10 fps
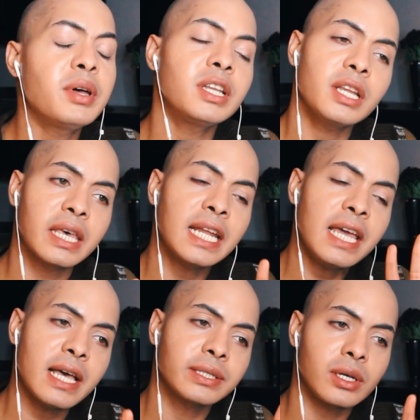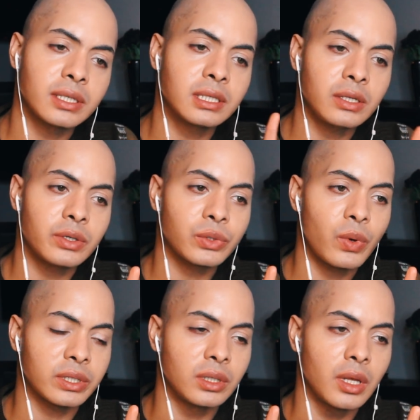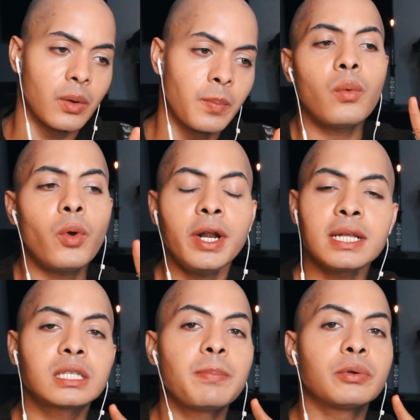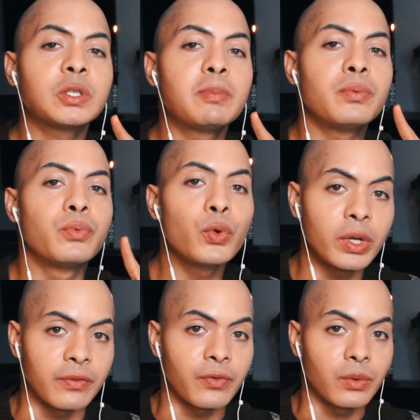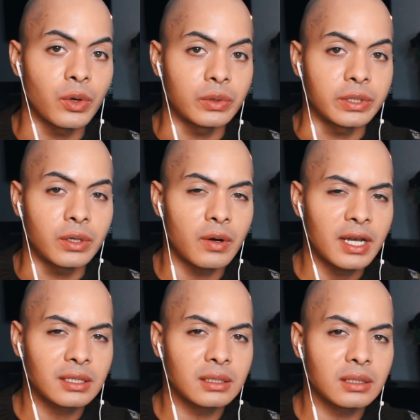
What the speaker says: But can I ask on a serious question, though? We're not supposed to be rooting for Rosie, correct?